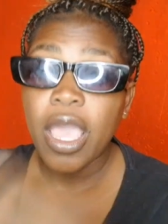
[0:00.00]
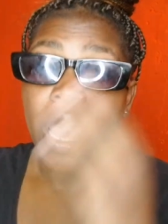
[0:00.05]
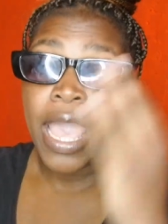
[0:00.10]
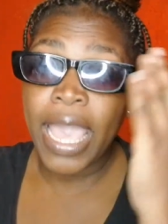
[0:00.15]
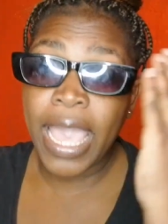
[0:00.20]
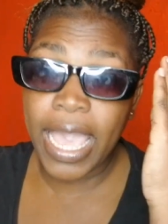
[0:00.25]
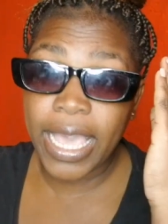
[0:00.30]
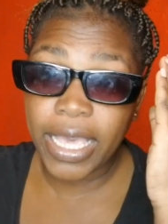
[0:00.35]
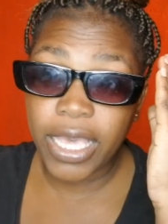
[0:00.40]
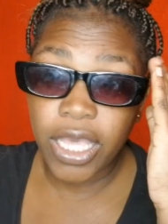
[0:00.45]

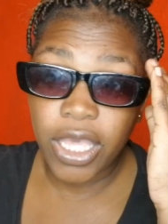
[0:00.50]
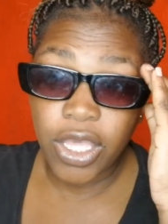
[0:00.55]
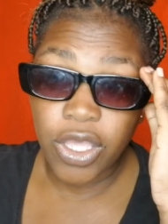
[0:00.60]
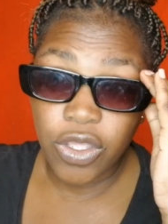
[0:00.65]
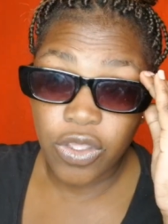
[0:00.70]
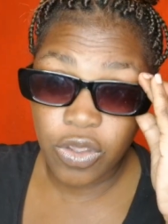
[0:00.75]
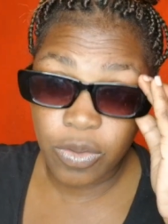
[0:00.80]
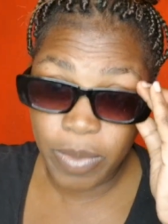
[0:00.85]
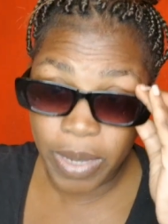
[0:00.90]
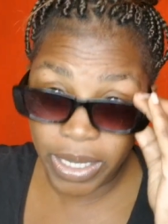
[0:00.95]
Heck,
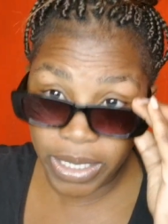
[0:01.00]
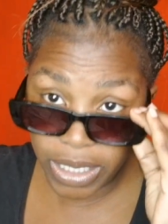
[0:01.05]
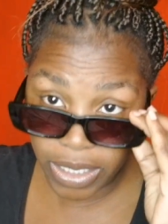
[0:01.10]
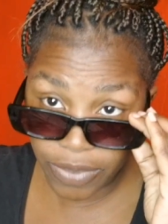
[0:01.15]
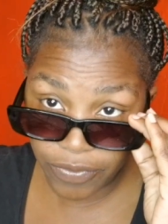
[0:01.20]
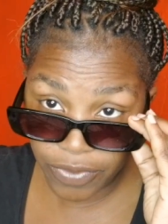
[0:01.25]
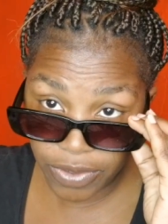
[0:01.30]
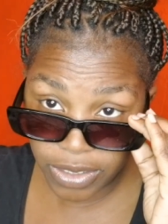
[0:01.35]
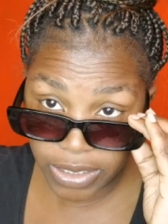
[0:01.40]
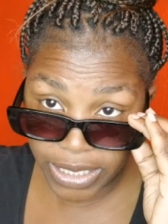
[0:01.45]
you might
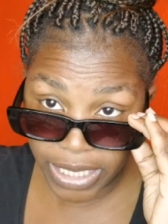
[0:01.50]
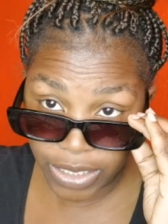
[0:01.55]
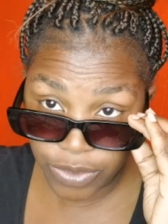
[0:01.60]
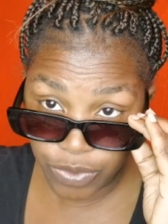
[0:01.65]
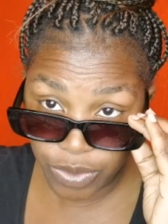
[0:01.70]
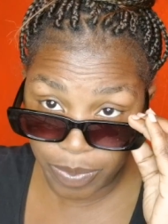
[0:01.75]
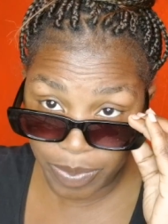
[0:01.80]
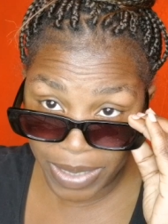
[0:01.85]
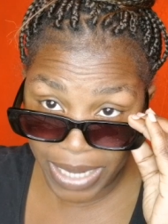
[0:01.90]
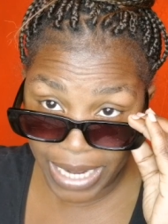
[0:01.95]
even
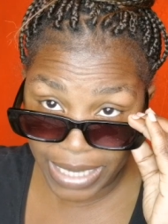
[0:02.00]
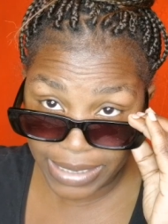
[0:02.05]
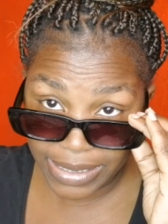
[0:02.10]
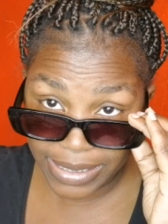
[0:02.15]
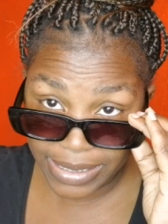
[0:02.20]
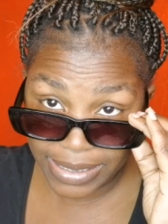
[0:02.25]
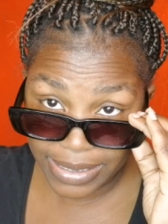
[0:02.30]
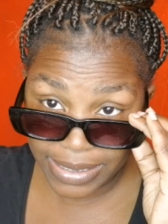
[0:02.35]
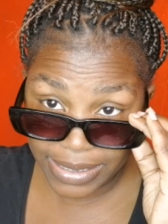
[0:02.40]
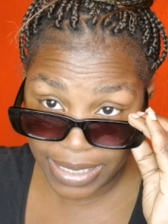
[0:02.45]
get
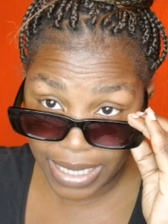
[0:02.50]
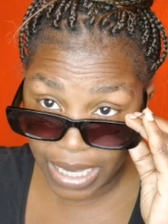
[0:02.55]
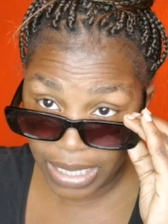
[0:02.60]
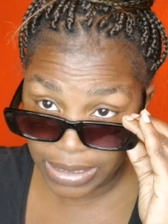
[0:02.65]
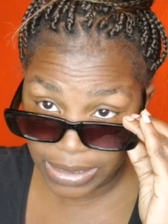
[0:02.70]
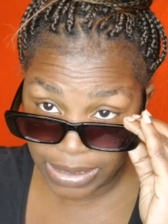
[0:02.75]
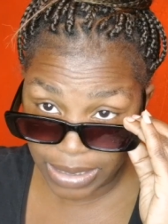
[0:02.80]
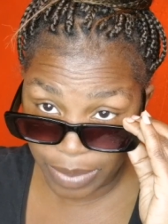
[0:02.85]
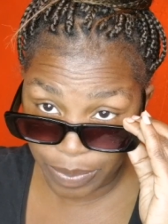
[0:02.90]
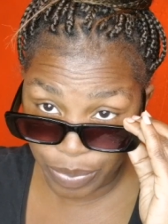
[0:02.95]
replaced
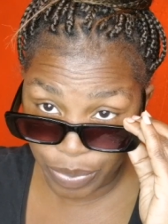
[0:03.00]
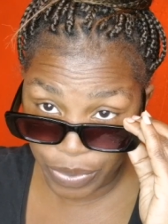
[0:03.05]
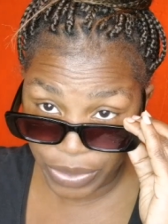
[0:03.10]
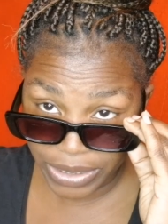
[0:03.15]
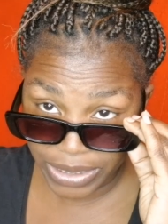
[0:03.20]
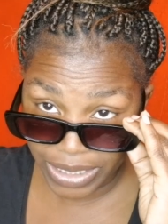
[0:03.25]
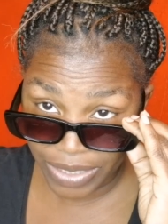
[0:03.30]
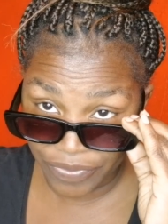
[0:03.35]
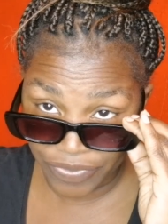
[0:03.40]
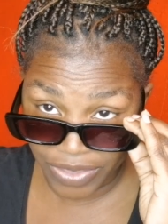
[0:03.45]
at some
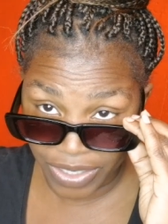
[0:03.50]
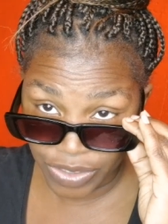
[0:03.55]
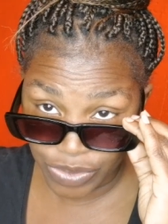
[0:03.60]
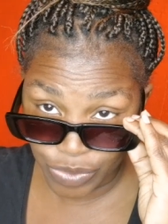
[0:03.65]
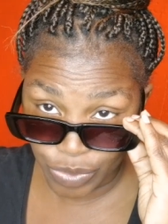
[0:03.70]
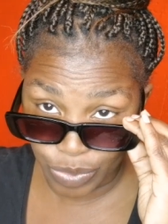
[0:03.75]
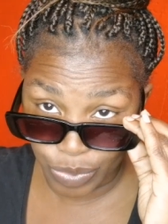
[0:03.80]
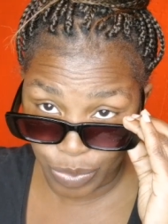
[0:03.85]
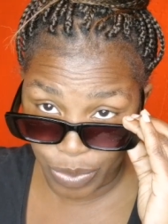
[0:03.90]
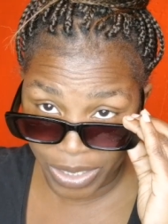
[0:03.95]
point if things
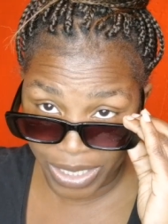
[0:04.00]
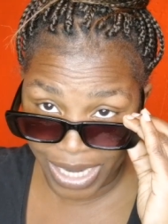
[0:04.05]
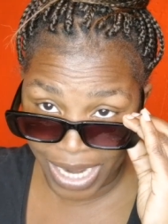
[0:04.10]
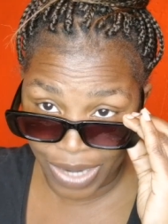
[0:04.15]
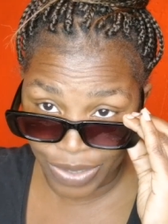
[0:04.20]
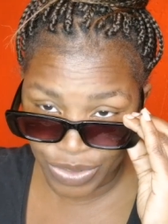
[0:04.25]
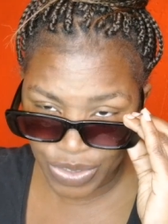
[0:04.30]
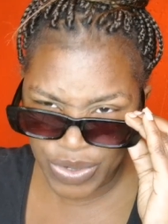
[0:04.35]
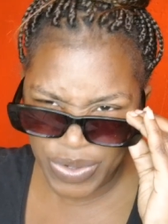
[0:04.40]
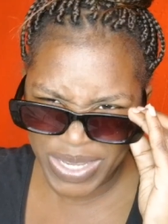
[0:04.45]
don't work
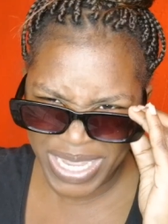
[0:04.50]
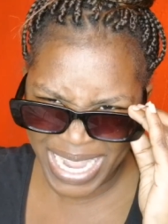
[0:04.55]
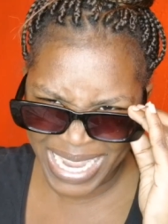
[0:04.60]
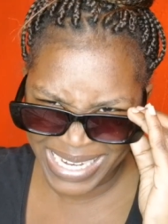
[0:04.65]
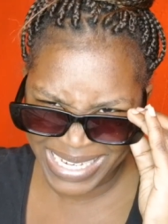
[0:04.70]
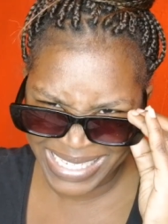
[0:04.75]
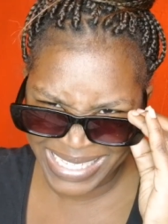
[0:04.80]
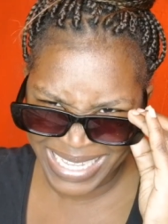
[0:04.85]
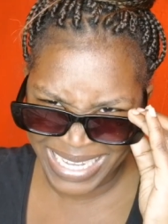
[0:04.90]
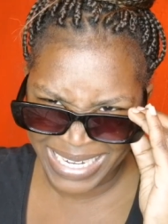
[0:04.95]
out. Yeah,
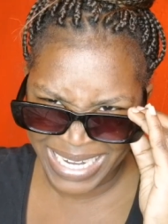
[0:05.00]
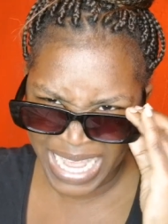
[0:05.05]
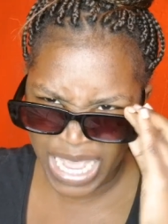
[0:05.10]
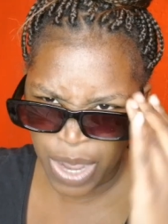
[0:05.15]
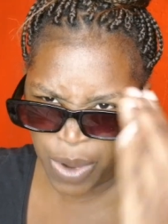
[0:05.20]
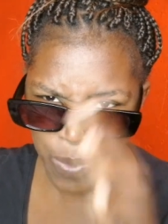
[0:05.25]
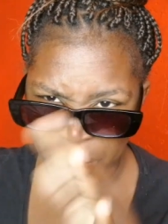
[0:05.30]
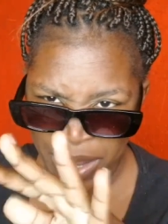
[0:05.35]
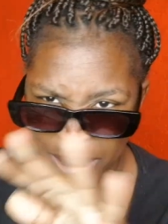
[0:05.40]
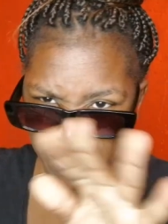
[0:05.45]
understand
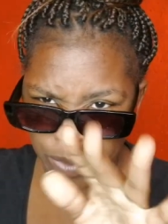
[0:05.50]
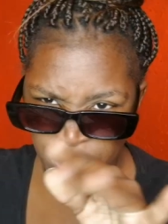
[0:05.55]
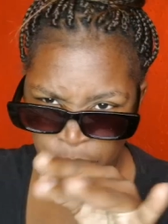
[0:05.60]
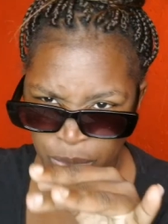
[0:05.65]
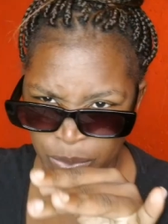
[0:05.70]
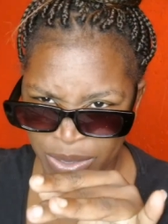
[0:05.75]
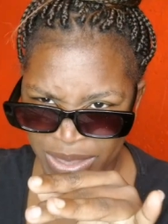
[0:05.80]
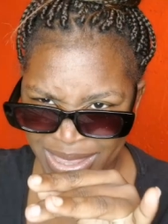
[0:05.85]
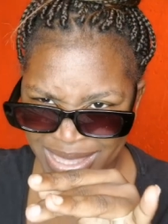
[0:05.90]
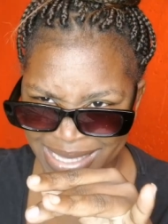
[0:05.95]
where I'm
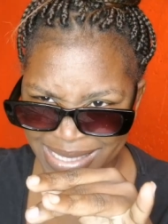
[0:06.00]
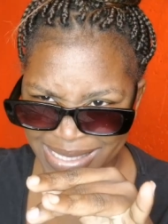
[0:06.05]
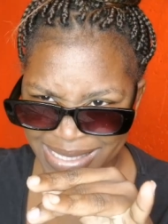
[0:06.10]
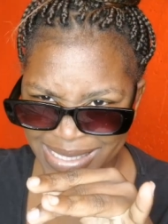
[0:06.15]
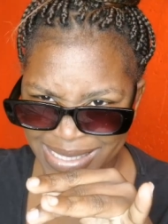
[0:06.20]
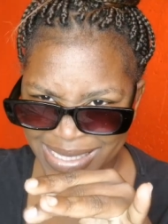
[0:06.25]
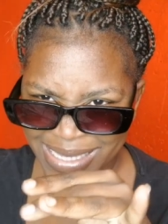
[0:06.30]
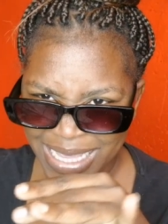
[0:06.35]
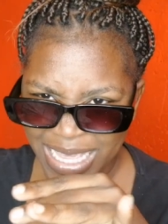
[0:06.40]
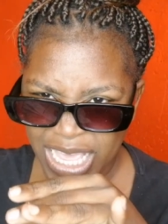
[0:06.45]
going with
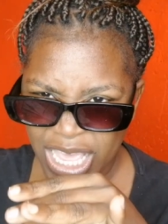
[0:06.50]
this.